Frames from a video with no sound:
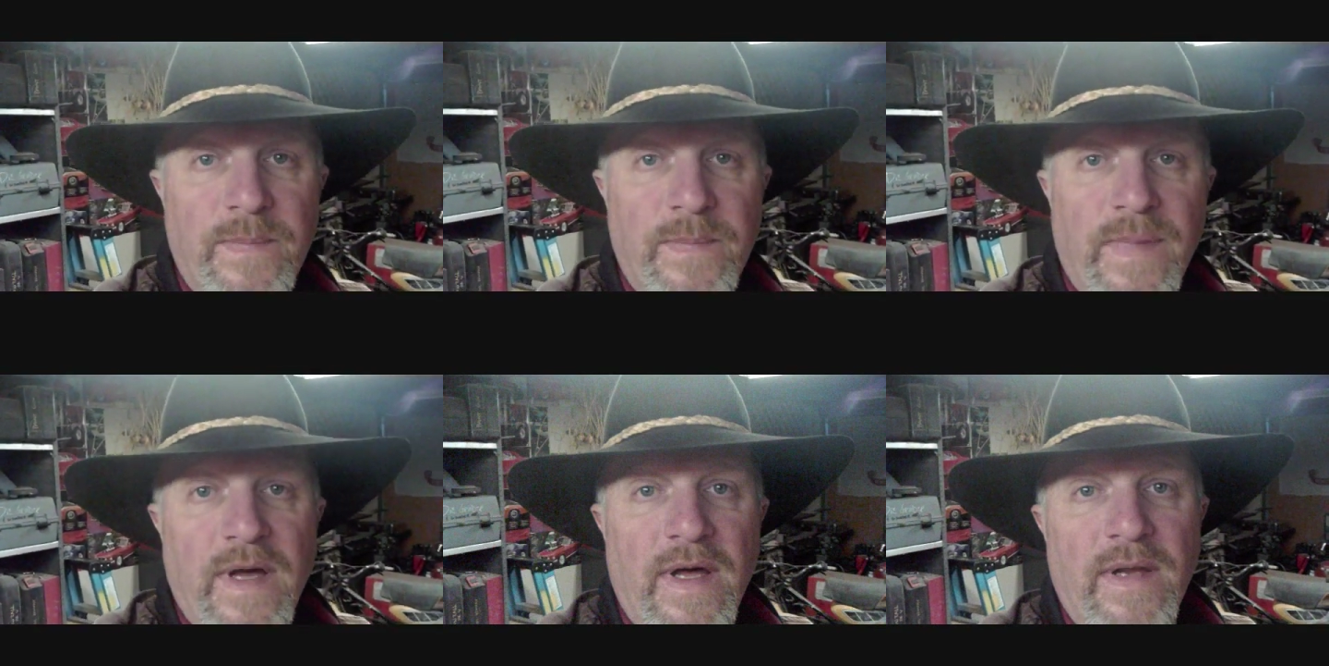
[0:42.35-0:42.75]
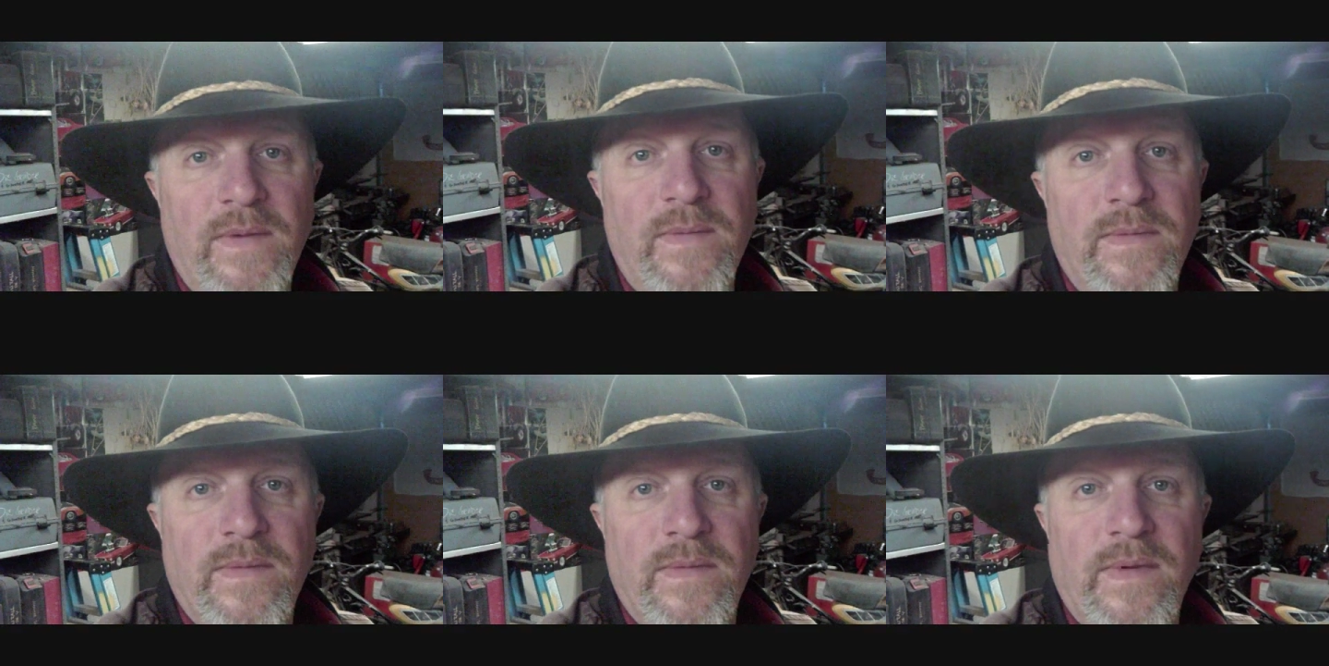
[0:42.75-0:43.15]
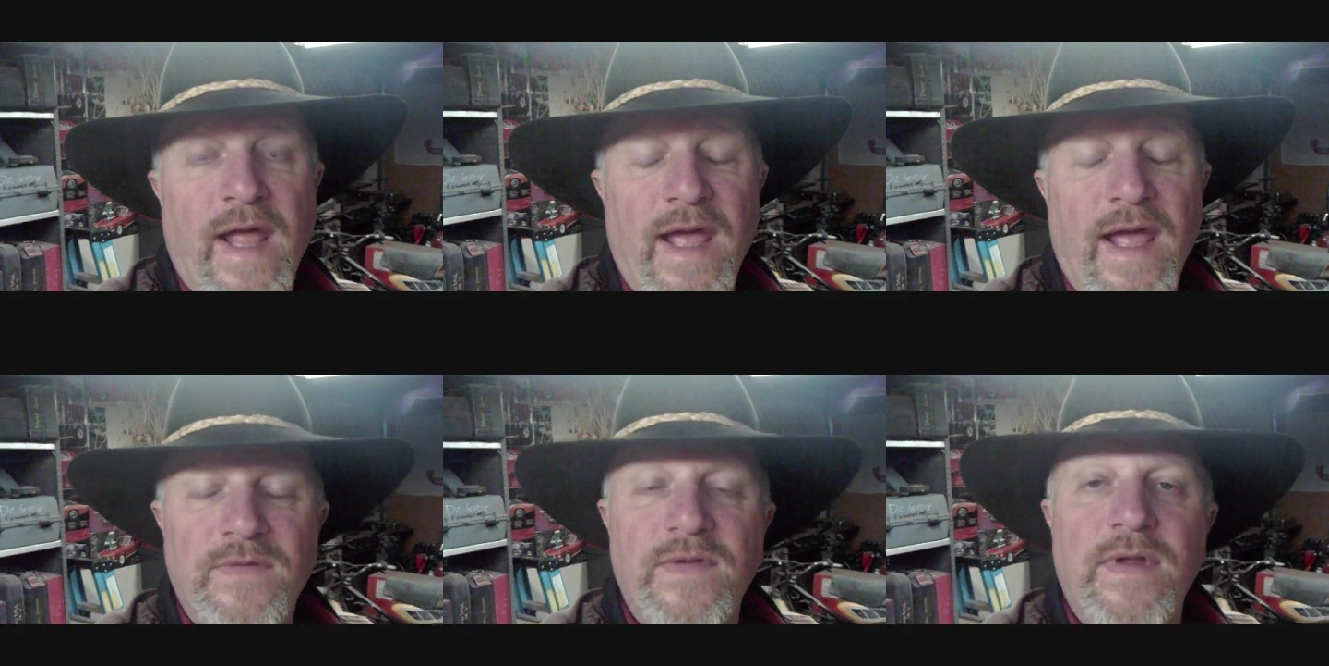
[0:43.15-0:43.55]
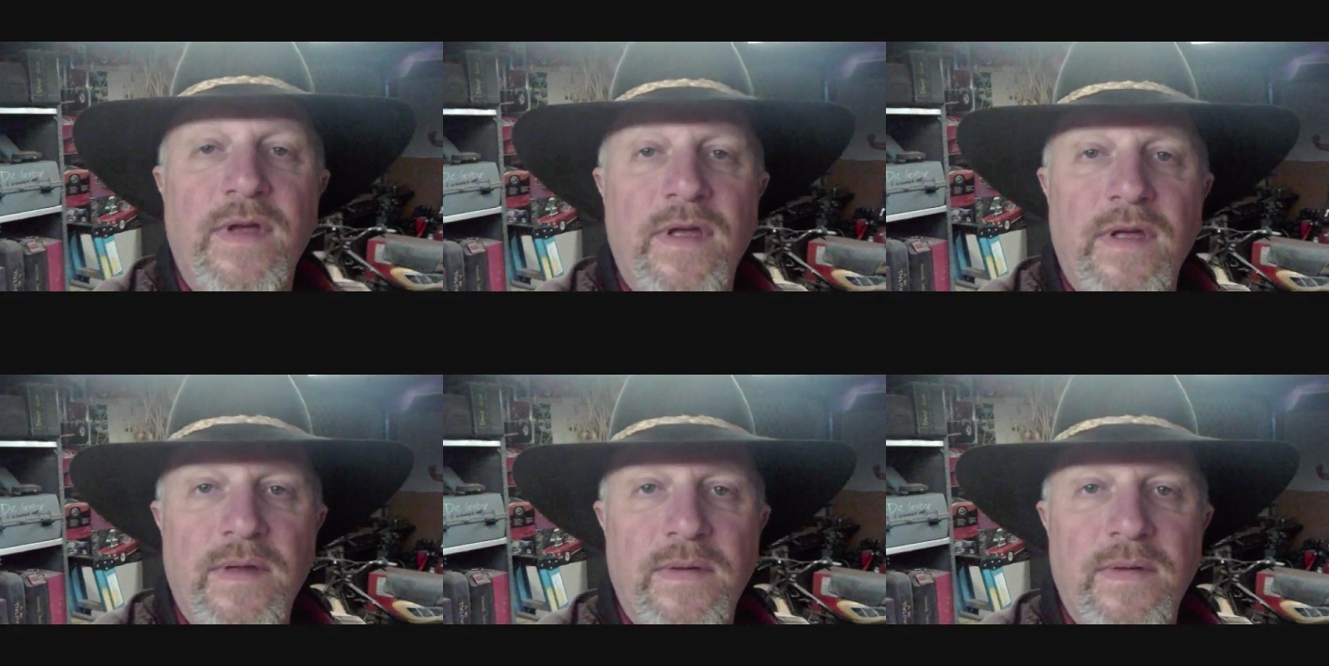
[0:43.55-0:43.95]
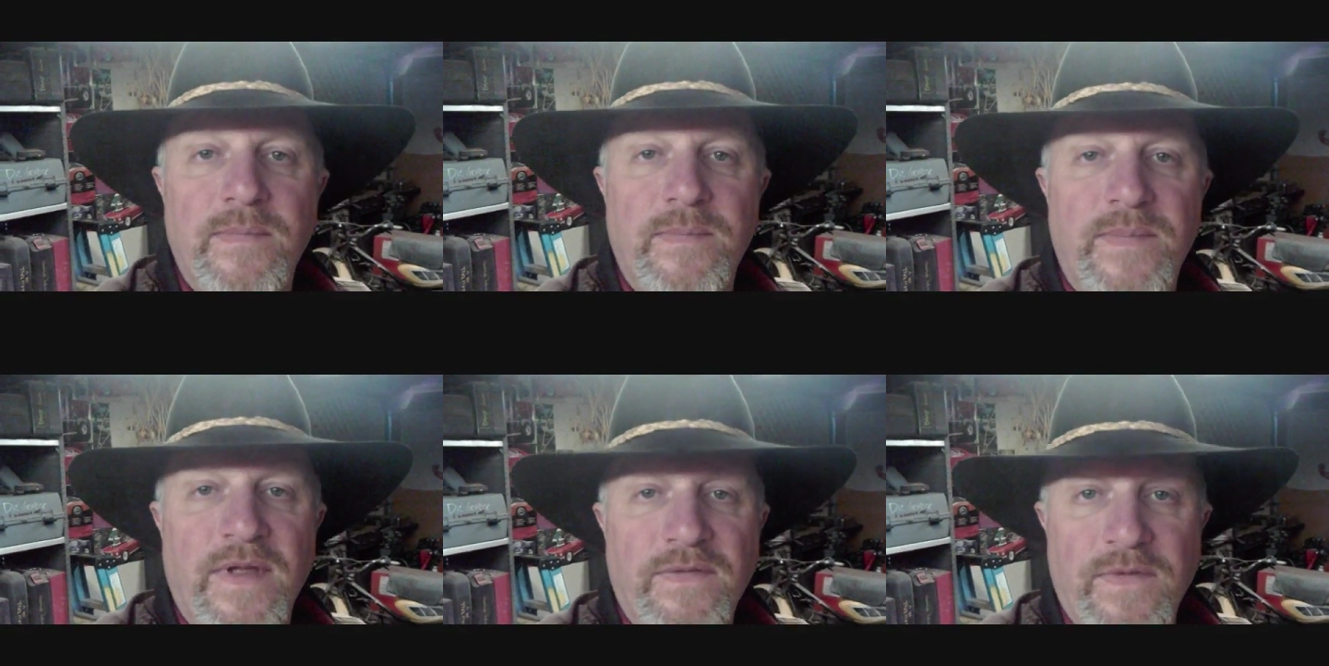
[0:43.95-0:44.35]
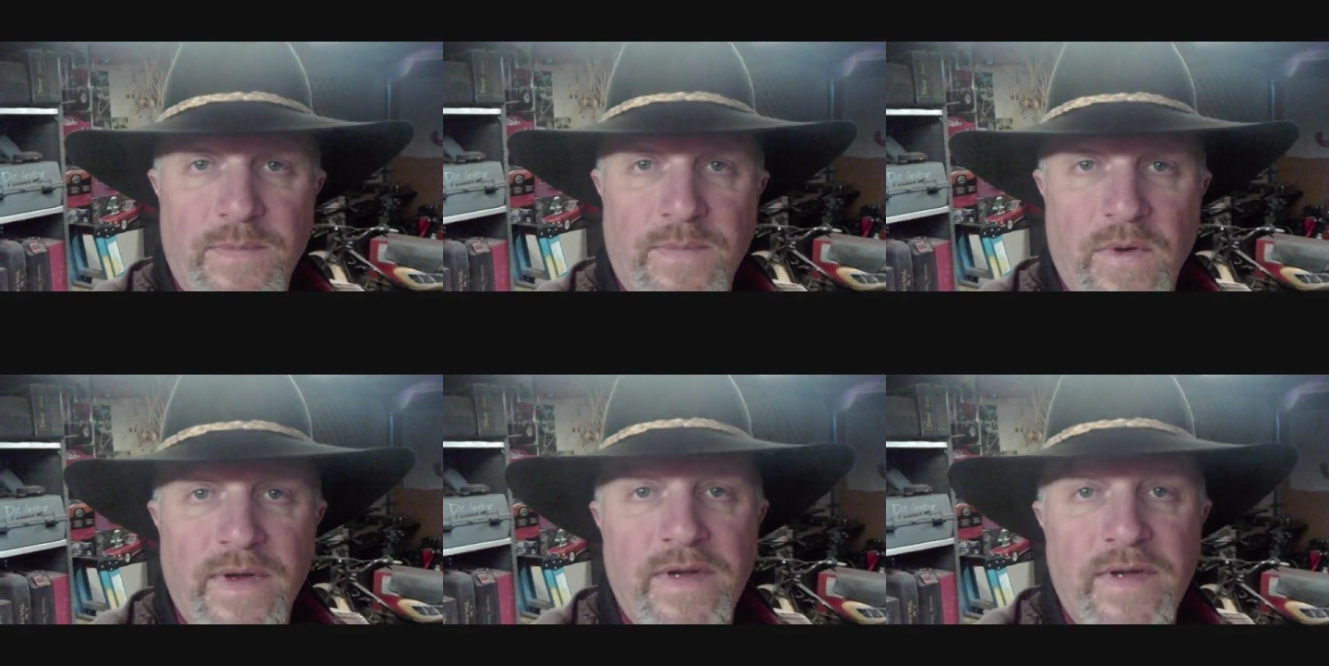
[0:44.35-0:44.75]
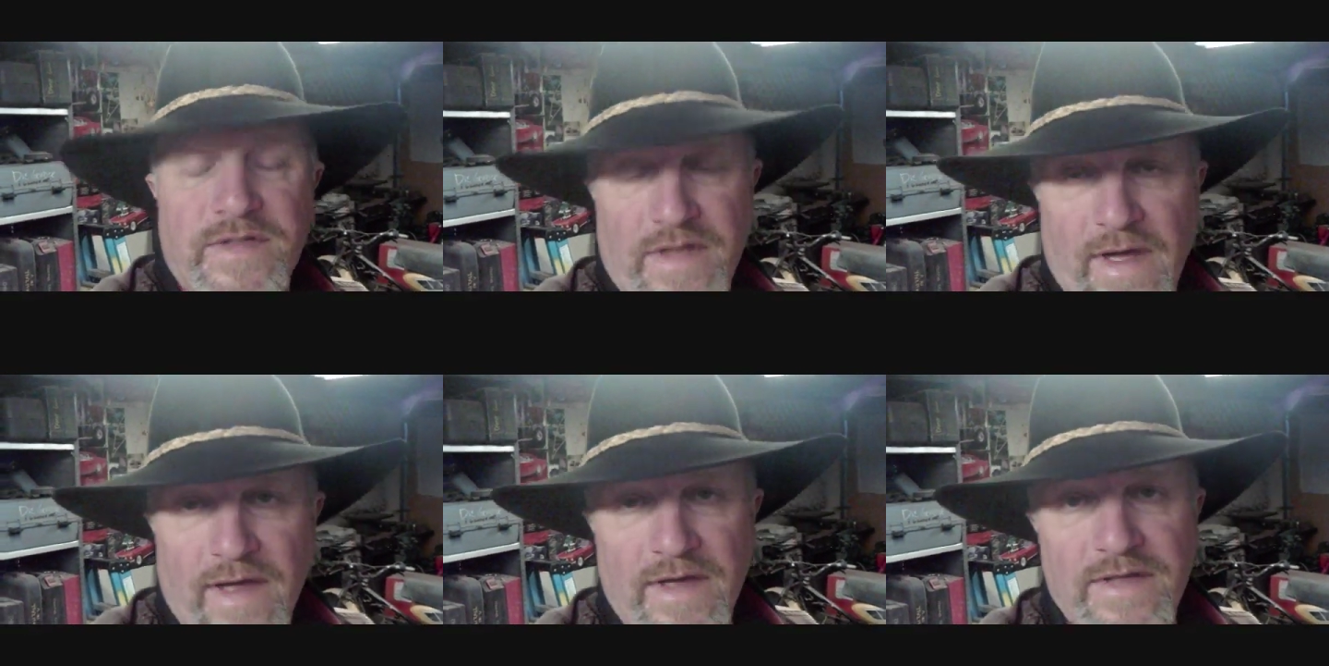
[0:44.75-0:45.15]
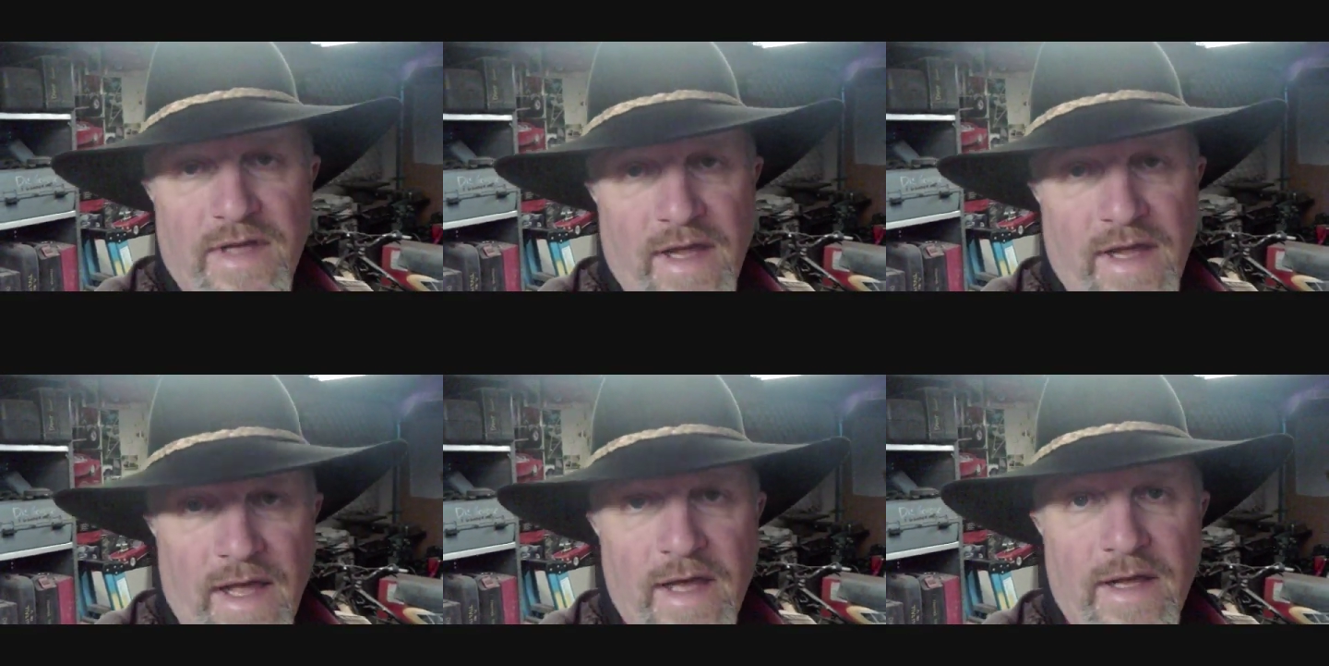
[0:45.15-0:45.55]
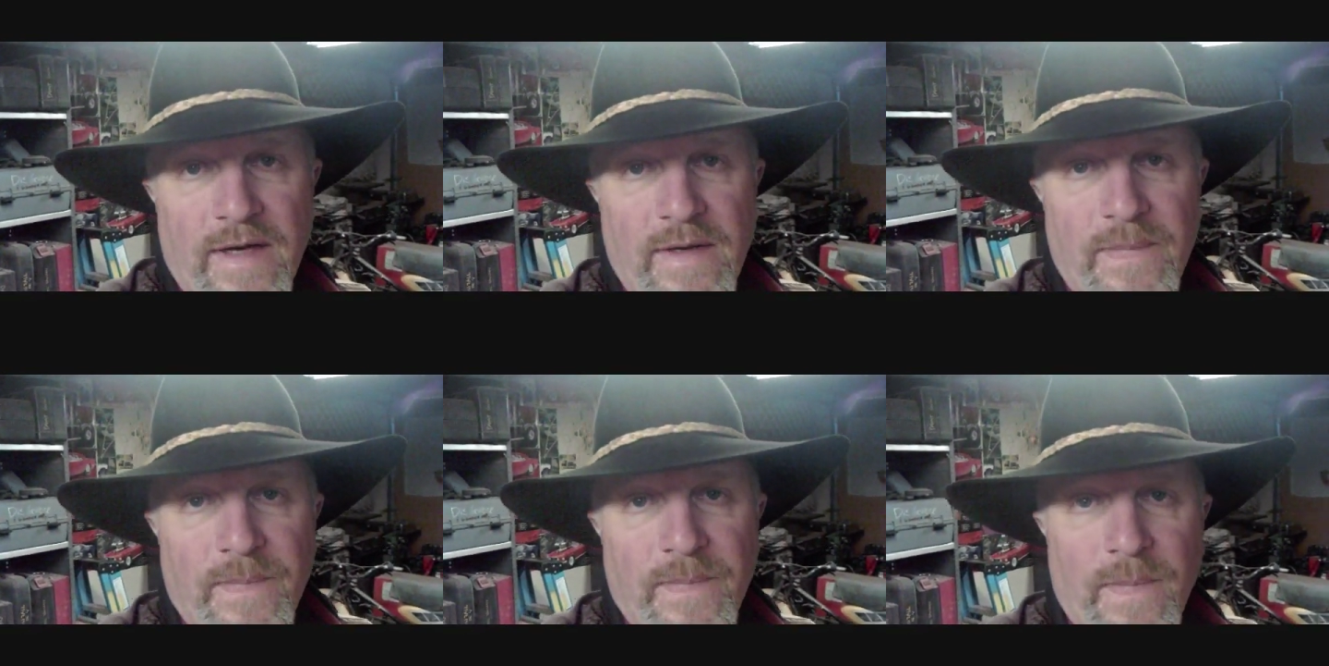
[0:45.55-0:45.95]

but having a pivot point as high as I had it,